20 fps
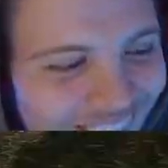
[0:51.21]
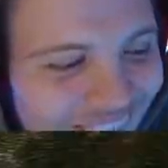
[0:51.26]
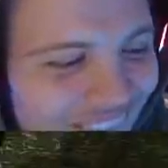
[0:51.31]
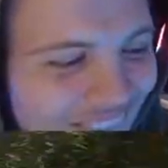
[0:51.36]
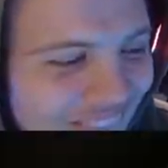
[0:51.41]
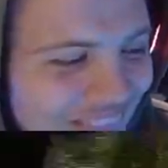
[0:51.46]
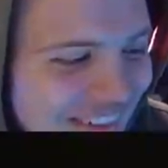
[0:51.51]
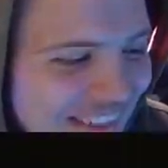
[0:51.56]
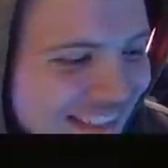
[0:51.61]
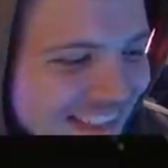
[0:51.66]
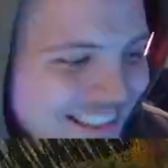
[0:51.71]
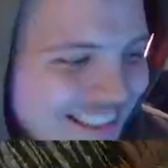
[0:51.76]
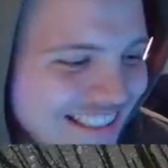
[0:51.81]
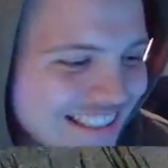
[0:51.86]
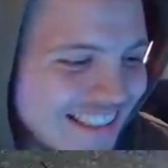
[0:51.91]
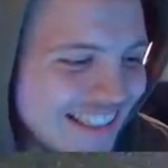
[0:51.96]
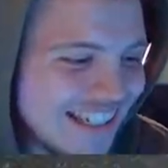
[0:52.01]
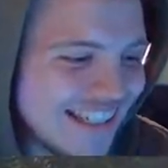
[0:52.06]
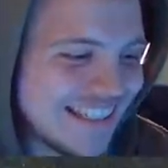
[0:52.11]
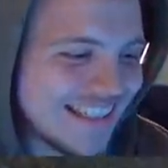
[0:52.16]
Holy
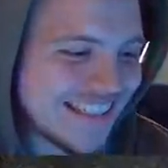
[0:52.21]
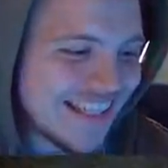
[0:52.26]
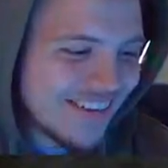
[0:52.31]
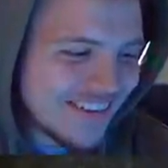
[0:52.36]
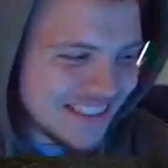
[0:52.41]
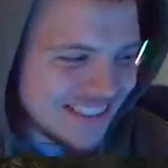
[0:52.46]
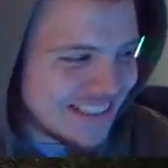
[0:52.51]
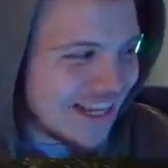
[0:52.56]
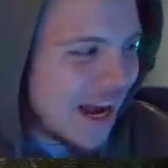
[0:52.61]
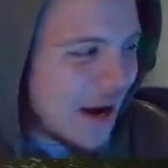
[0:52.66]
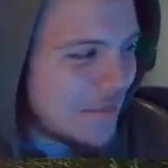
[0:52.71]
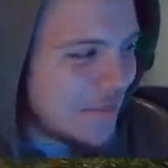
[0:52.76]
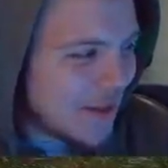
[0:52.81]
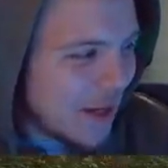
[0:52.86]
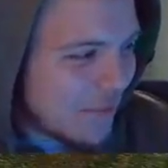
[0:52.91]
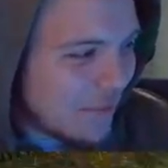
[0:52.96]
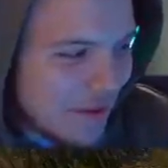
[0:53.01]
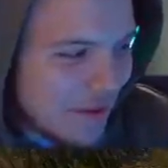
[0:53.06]
shit, this guy was typing up